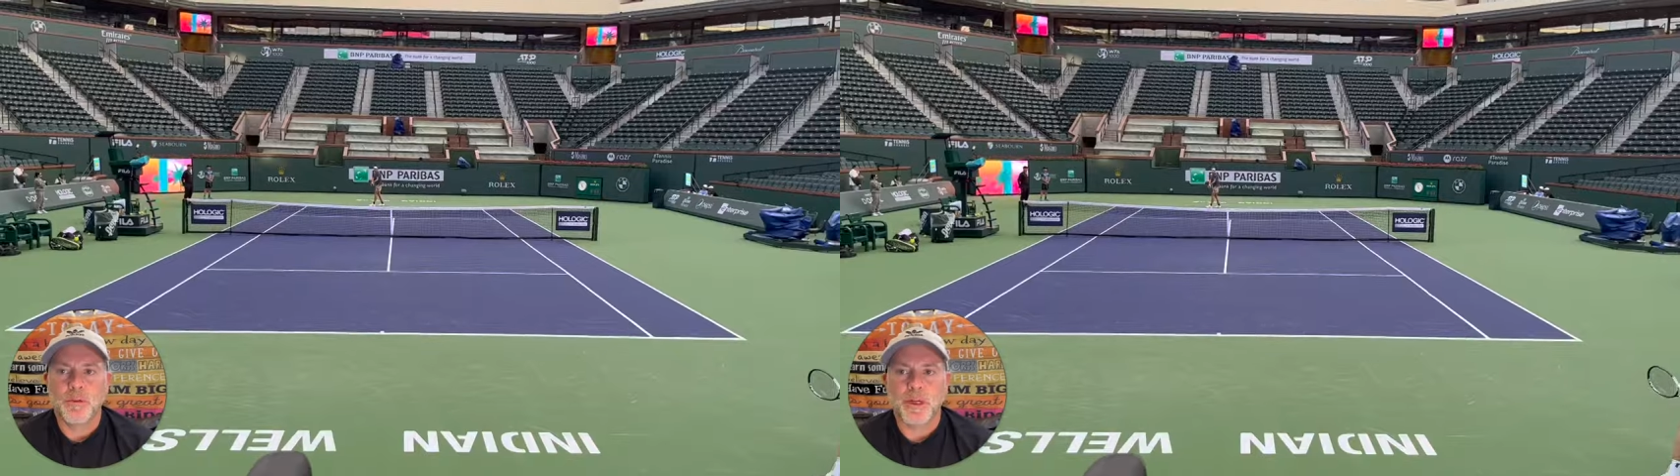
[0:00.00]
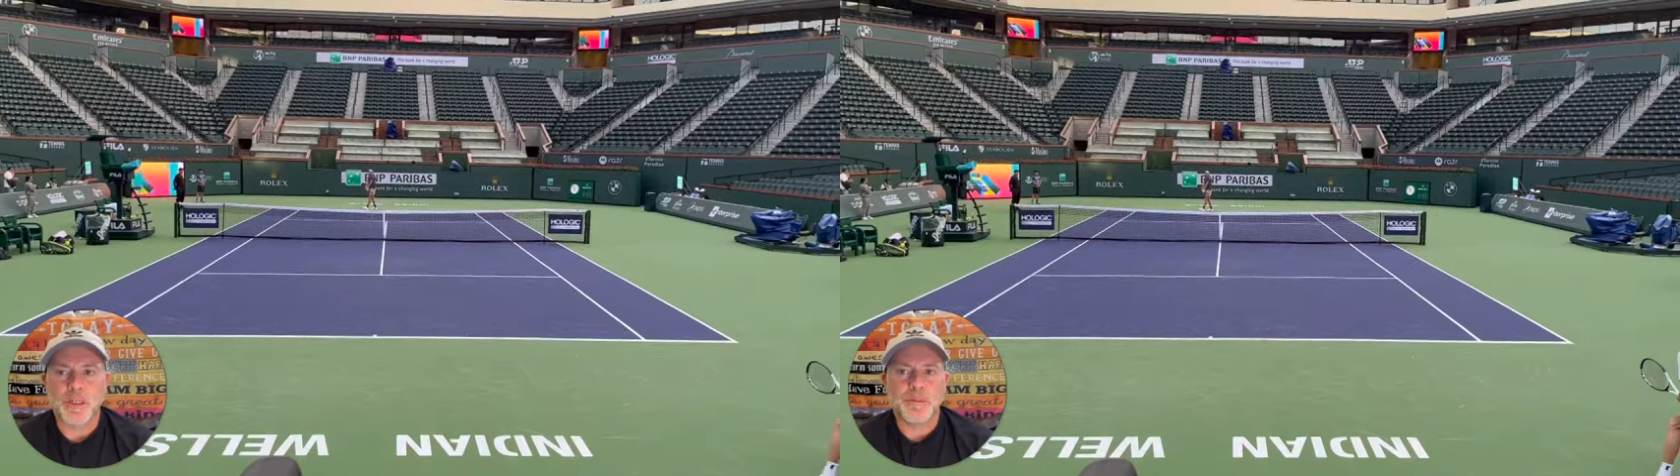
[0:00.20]

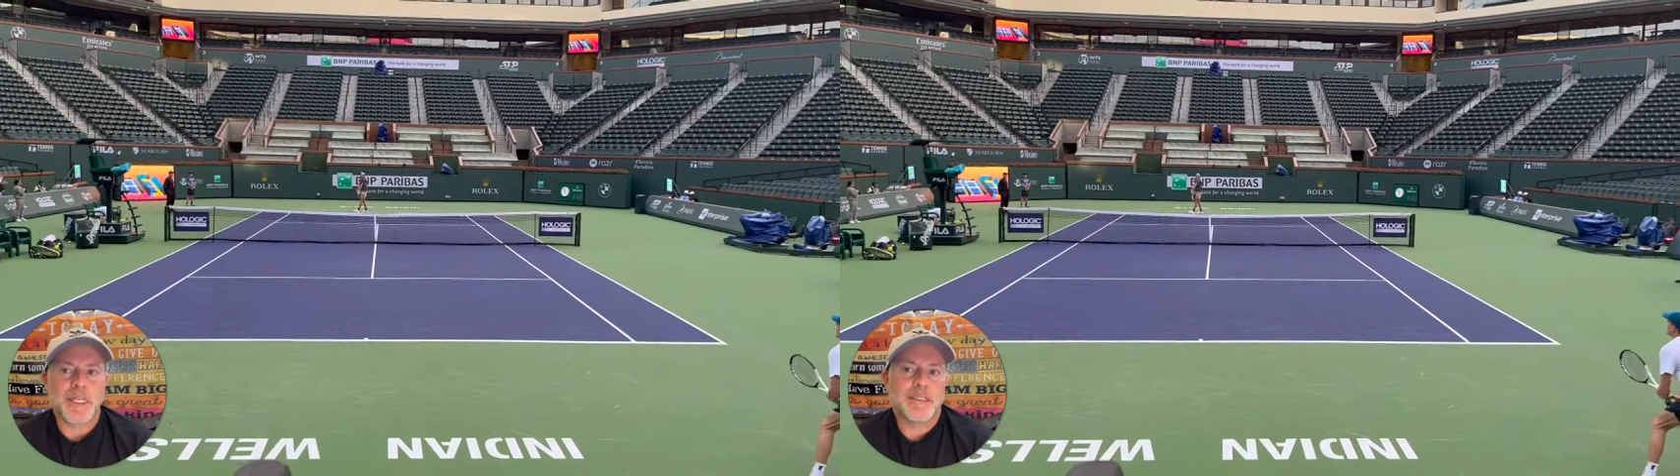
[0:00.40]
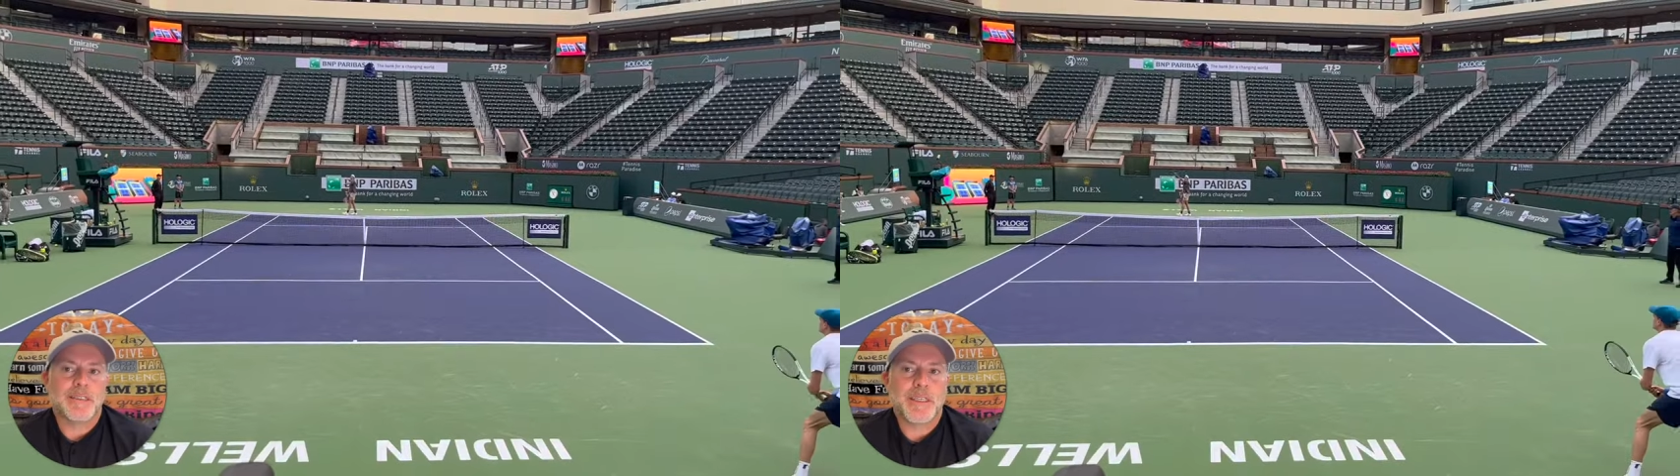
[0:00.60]
Welcome
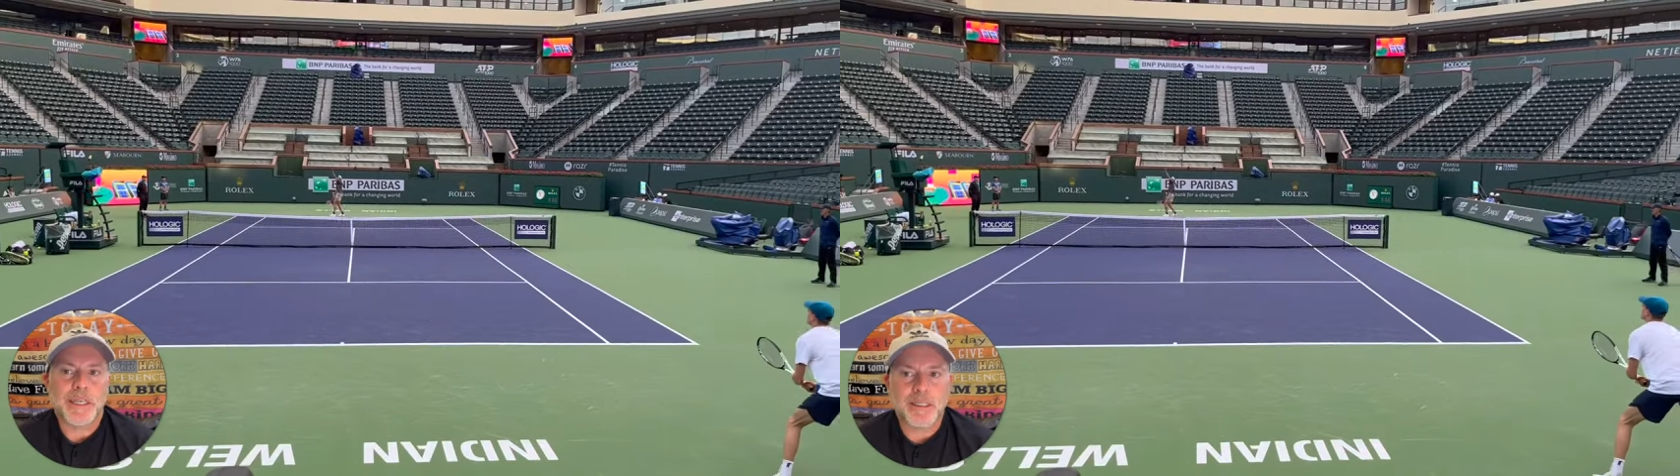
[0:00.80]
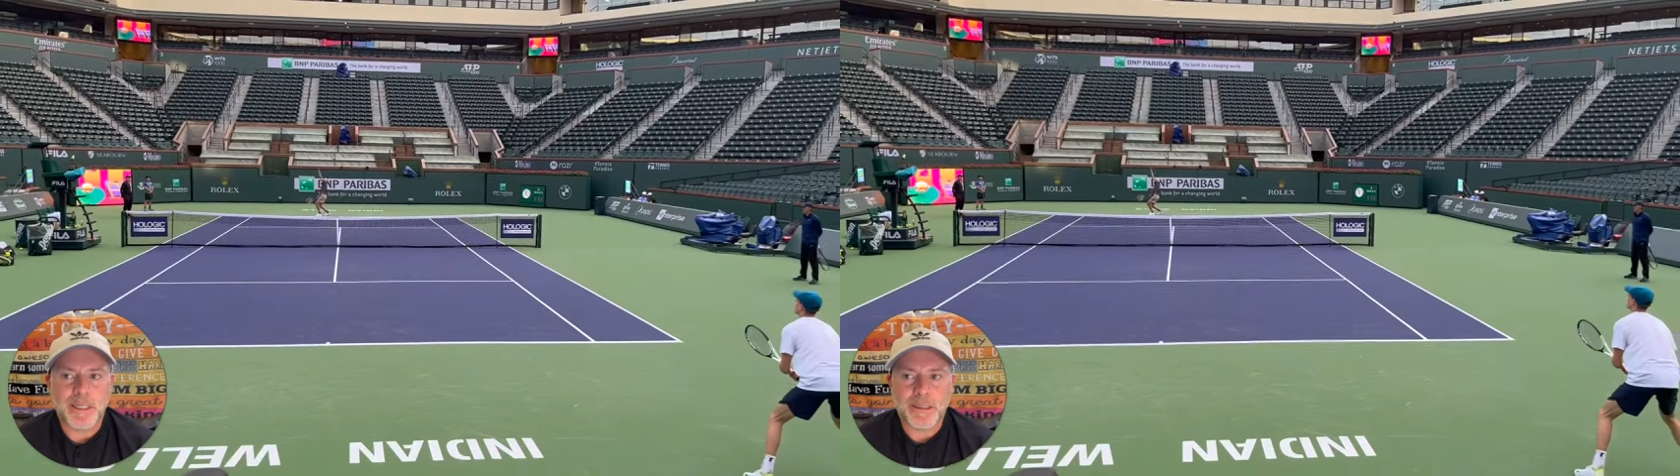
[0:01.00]
back to
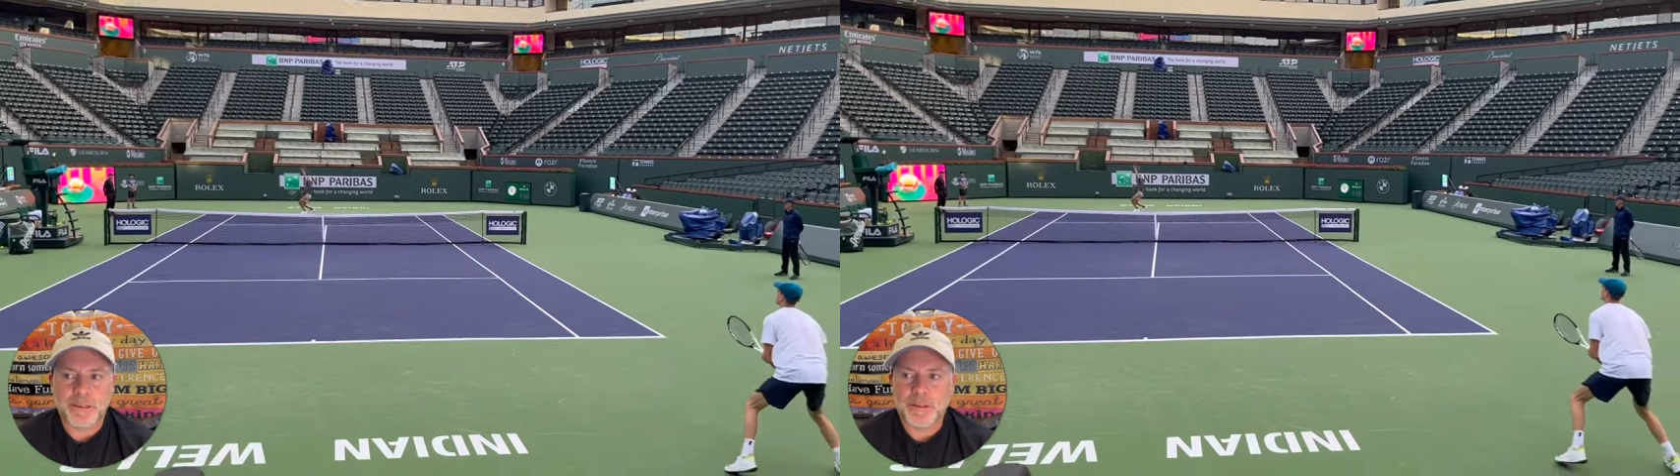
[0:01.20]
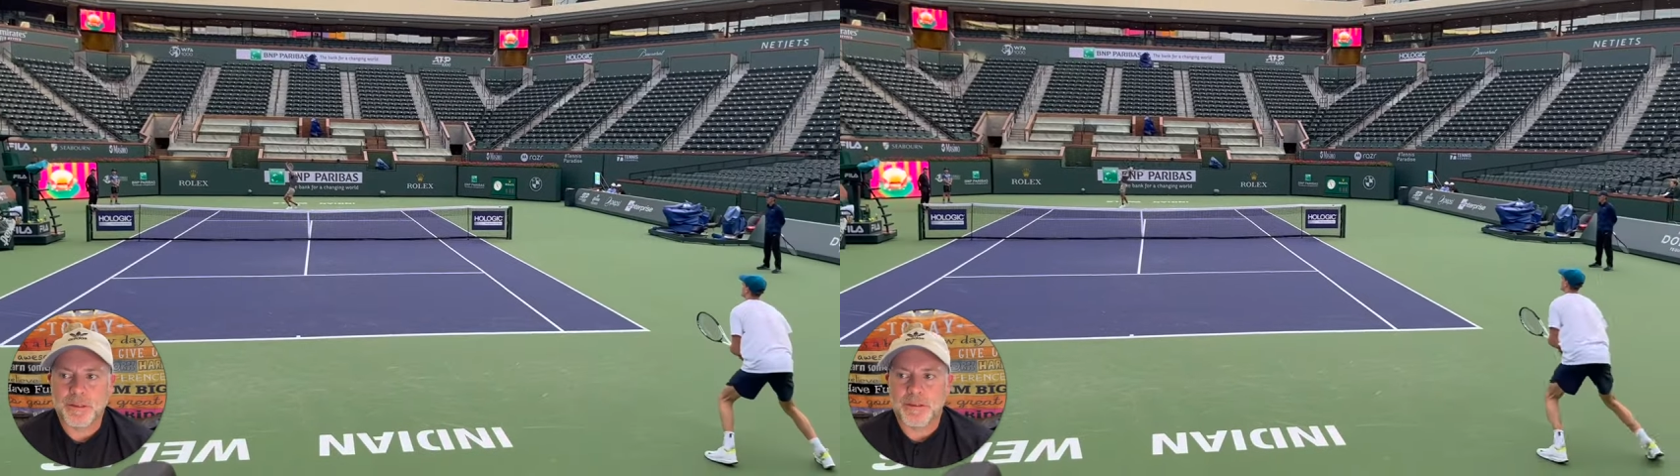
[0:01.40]
TK
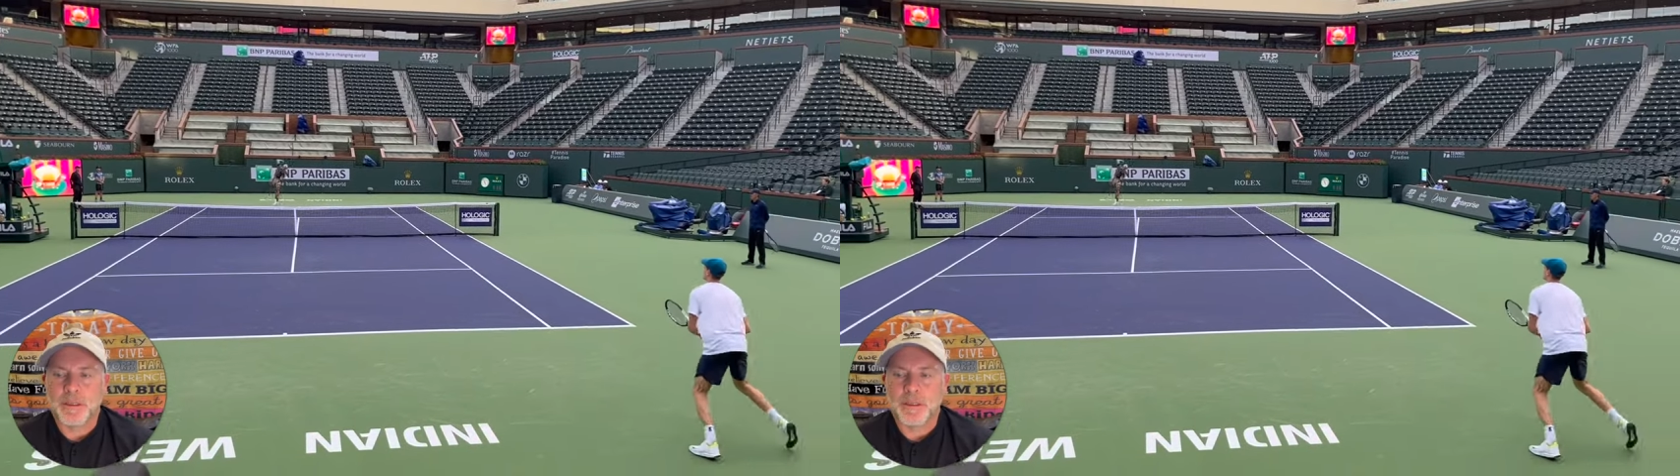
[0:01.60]
Tennis.